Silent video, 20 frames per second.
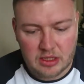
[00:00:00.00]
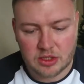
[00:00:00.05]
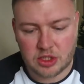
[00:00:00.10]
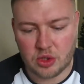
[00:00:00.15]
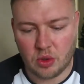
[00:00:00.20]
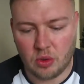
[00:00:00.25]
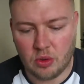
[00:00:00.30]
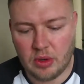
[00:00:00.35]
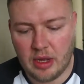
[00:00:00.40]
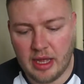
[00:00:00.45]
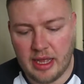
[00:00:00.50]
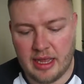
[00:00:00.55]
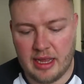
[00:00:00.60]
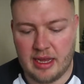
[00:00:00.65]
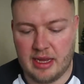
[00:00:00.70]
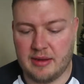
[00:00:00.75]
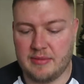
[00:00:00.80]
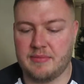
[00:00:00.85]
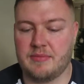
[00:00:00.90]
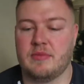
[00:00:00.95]
So
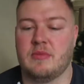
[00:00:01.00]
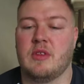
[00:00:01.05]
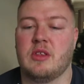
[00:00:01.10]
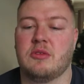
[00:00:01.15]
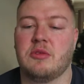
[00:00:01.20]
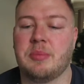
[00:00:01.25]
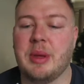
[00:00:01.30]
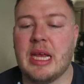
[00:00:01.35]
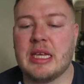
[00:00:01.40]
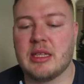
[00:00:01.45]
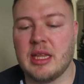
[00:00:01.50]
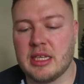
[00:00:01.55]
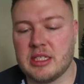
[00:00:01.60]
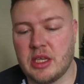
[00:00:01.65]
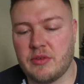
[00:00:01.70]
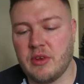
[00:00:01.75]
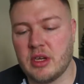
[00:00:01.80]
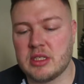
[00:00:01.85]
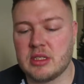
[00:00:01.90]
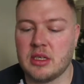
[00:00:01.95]
basically
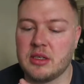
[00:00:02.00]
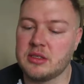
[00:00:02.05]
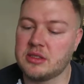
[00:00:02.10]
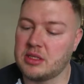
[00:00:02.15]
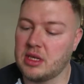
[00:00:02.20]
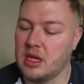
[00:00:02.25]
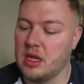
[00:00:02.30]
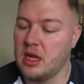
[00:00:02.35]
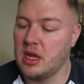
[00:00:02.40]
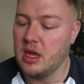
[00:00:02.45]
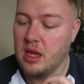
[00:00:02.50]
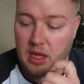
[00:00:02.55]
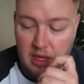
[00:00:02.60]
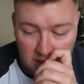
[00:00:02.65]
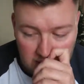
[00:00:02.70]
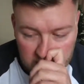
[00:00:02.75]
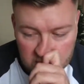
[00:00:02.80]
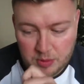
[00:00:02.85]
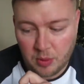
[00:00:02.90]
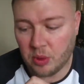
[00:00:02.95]
it's a Rustlers
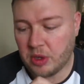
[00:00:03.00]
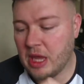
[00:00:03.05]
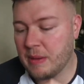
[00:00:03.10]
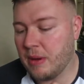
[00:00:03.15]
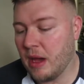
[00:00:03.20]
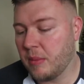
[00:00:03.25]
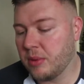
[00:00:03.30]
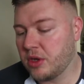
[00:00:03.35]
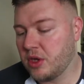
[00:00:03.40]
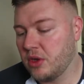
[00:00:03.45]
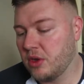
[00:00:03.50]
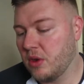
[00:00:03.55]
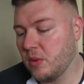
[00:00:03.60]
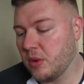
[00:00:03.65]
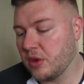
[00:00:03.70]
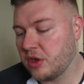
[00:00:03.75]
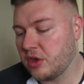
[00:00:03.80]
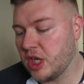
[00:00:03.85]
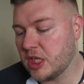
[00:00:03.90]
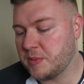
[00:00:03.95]
Smoky barbecue
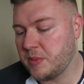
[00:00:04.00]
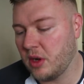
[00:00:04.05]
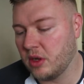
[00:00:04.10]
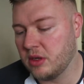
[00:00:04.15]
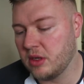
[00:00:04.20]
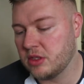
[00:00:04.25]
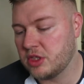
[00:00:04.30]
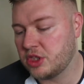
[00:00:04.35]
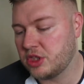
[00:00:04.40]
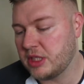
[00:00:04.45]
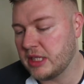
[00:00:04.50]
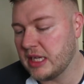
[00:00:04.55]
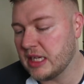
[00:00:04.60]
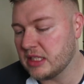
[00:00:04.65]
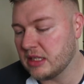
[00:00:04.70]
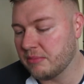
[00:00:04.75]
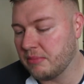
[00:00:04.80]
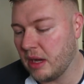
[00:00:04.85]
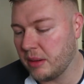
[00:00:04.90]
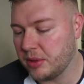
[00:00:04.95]
with crispy onions,
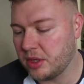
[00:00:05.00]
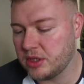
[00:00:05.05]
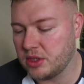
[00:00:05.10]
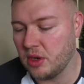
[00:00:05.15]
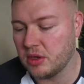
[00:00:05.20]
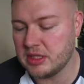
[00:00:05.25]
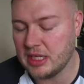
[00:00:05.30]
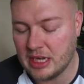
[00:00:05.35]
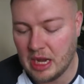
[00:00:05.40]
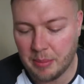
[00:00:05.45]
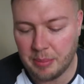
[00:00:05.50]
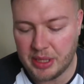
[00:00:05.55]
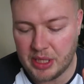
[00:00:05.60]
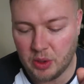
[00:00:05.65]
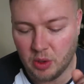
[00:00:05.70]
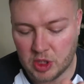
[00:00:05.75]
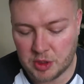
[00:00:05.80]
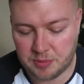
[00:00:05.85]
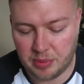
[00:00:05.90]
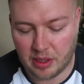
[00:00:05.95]
cheese and barbecue sauce and a
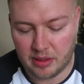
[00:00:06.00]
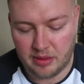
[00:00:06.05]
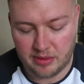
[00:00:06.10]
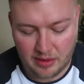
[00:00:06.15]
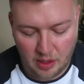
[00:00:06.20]
brioche bun.